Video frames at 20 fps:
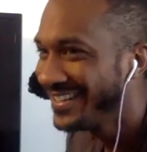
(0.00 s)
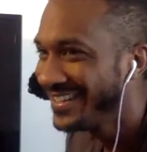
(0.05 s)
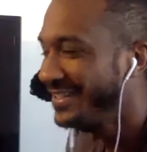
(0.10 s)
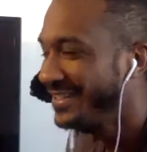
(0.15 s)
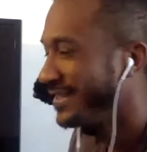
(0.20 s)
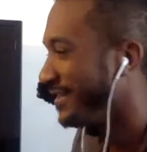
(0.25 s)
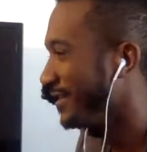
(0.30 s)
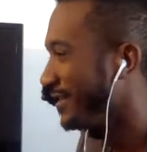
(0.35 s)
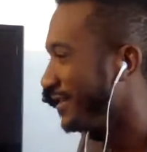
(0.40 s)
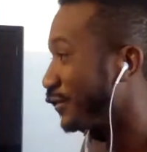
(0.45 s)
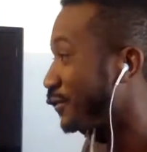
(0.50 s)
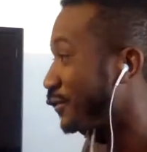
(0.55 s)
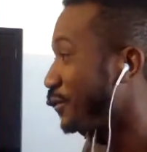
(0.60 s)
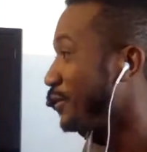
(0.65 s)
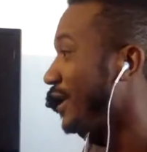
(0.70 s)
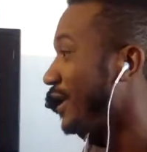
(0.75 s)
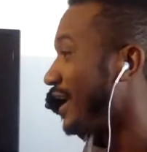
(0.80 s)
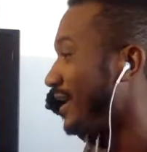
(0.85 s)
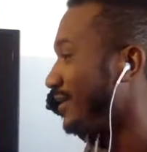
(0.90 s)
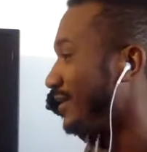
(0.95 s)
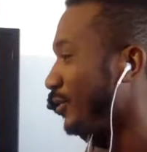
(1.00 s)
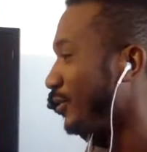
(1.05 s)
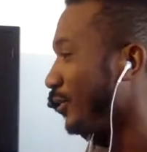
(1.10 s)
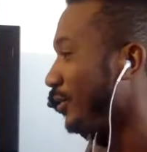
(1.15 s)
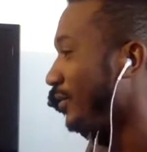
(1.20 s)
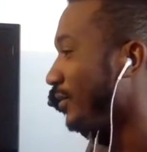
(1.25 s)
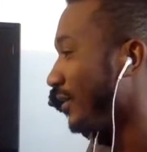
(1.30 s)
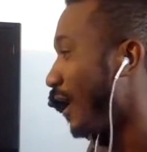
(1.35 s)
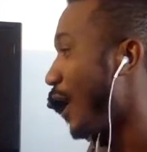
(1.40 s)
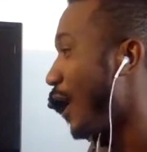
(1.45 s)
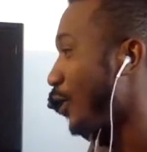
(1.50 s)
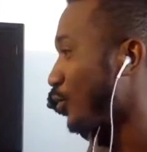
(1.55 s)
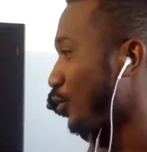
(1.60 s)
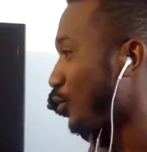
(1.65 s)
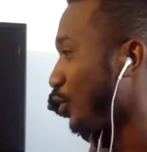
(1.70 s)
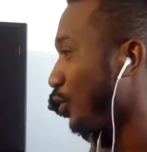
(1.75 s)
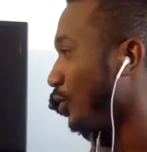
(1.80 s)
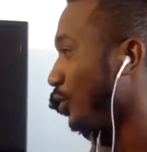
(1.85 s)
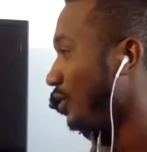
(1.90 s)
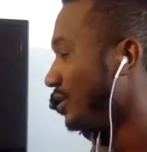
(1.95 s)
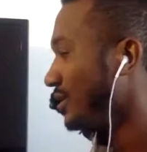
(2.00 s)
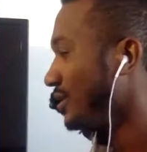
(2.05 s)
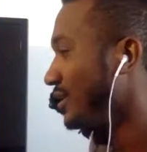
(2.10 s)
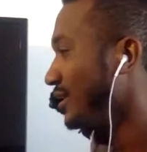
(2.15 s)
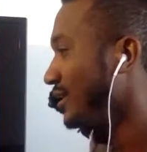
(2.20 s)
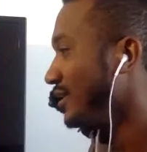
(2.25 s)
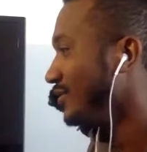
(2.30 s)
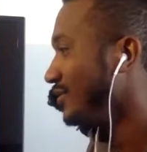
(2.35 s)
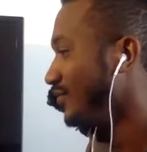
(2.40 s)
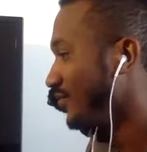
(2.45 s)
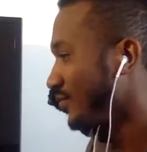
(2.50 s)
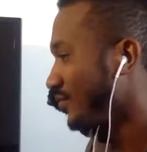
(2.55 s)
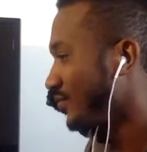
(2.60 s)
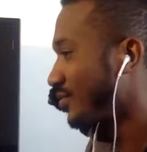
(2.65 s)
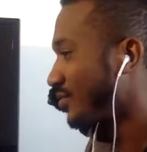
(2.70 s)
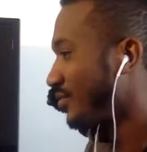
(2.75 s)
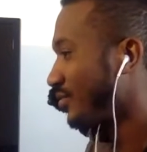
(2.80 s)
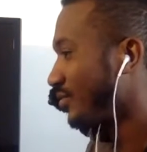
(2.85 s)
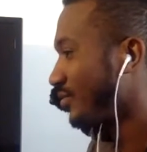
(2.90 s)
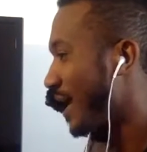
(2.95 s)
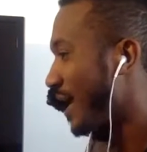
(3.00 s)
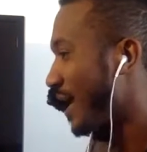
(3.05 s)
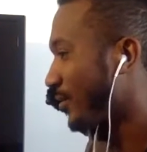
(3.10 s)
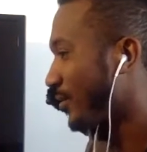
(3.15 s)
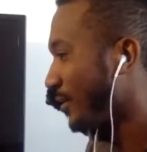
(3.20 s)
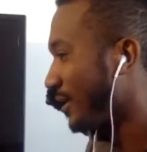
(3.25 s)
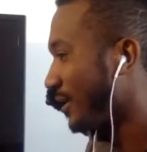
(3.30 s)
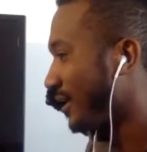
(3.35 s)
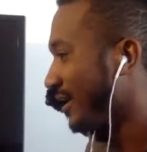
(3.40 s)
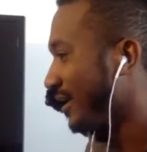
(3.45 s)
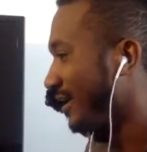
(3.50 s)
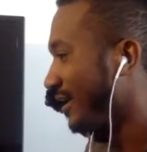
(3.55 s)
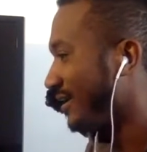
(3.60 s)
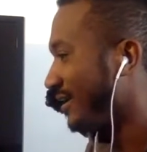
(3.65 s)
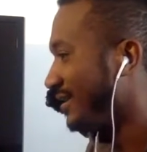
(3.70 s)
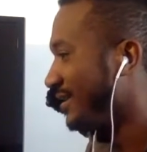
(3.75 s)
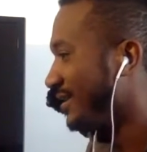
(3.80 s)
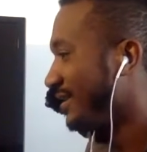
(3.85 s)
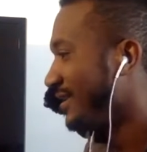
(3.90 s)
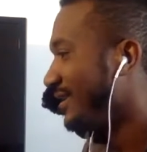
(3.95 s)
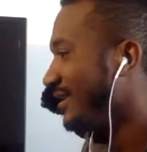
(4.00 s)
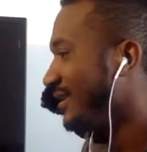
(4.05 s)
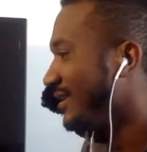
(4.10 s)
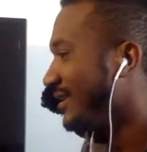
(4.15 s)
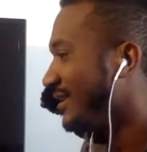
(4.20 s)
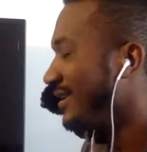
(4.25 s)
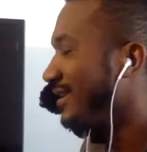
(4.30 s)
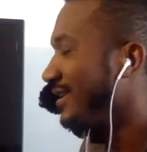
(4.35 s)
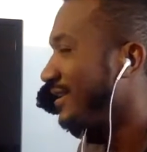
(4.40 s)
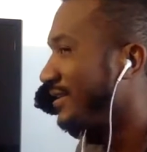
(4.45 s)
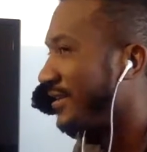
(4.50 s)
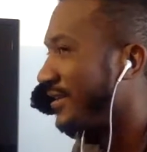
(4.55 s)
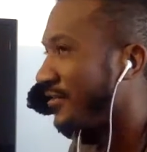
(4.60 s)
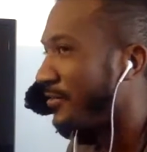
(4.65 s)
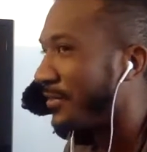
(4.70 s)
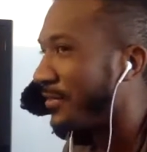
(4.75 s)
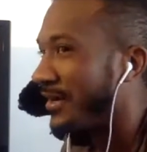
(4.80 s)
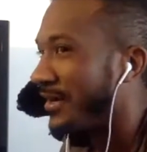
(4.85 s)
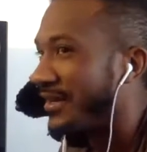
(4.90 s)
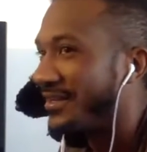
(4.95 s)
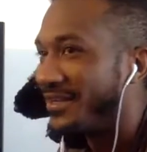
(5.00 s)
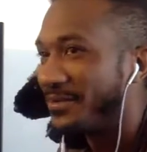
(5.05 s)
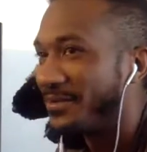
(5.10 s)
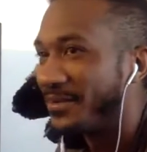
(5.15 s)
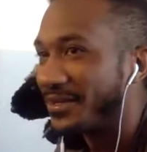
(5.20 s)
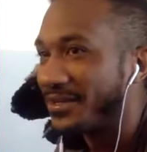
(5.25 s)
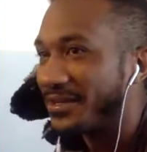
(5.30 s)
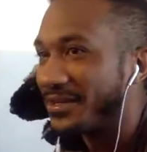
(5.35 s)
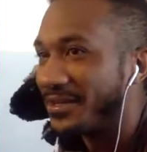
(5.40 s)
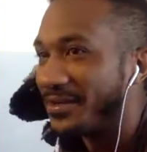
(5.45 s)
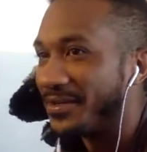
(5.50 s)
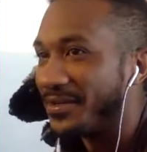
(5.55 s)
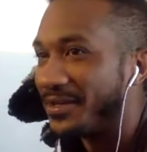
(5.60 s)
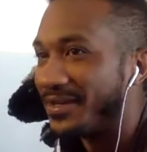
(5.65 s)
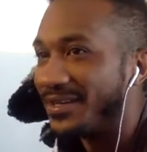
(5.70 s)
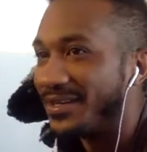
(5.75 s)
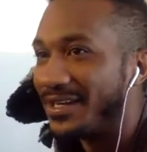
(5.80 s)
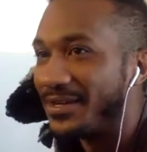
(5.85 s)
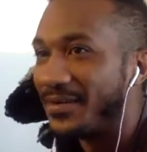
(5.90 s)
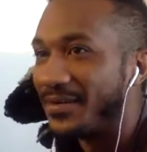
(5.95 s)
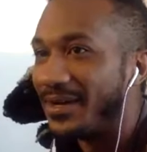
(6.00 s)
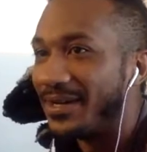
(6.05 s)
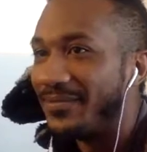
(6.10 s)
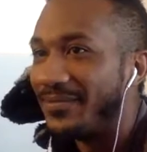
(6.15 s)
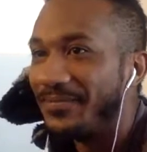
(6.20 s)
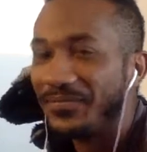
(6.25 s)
You don't do that. Well, I rule back when never mind. I'm not going to go there. Anyway.